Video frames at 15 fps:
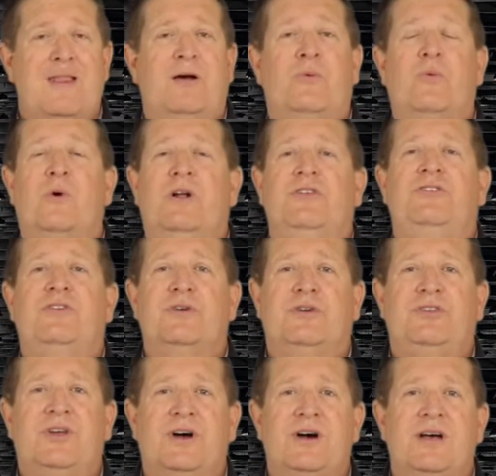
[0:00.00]
Once you're
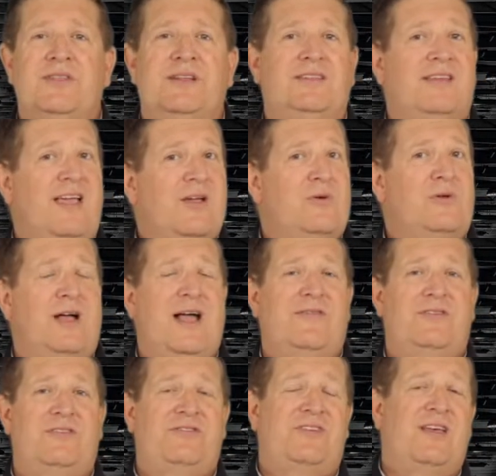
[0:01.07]
done, the tank will have
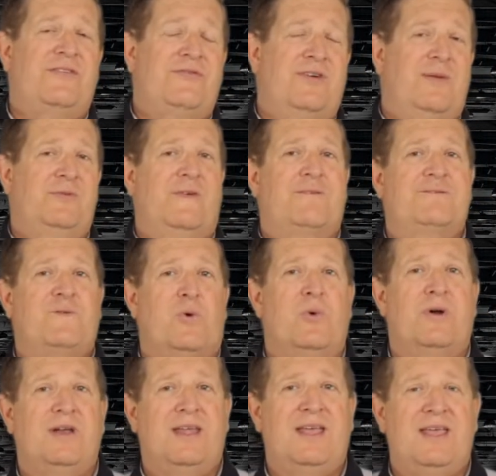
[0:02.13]
to set for up to
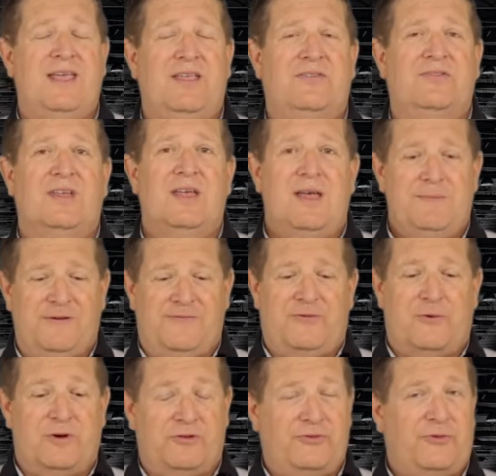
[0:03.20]
4 days
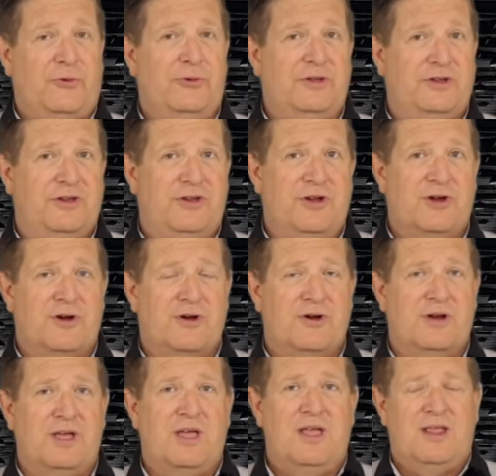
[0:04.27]
before it's fully
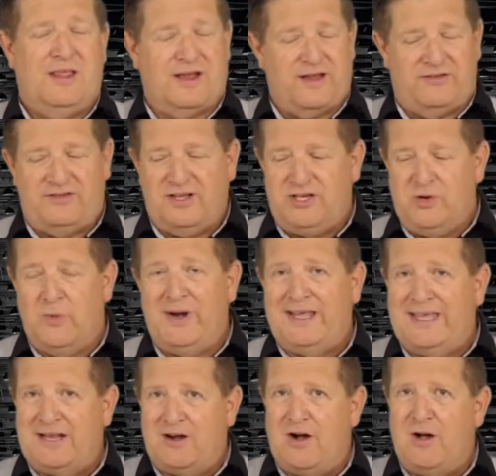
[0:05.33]
cured. Like I said, you want to
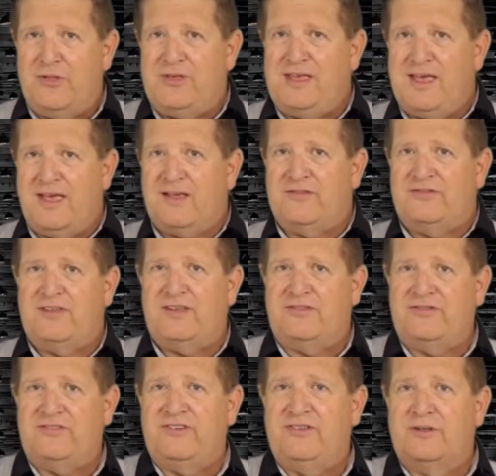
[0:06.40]
get all the excess
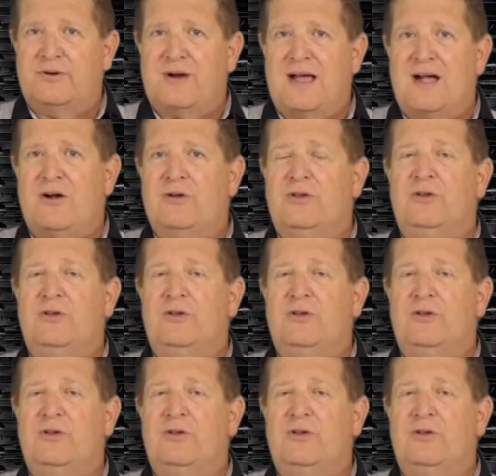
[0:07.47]
sealer out.